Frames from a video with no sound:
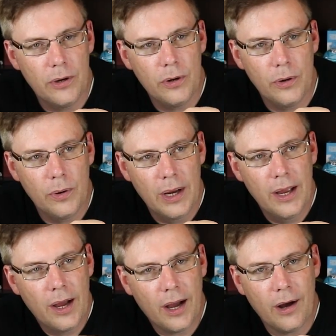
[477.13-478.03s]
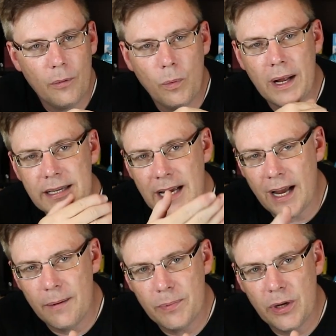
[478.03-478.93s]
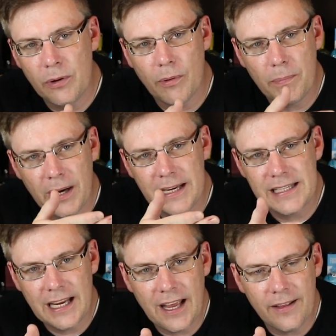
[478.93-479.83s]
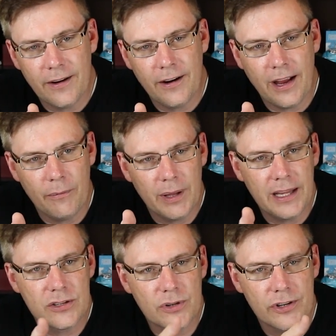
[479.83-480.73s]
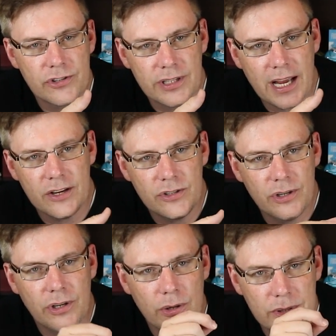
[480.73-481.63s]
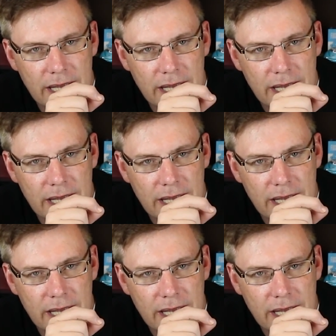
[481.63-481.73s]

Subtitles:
knew what type you were putting together, and when the instructions asked you to use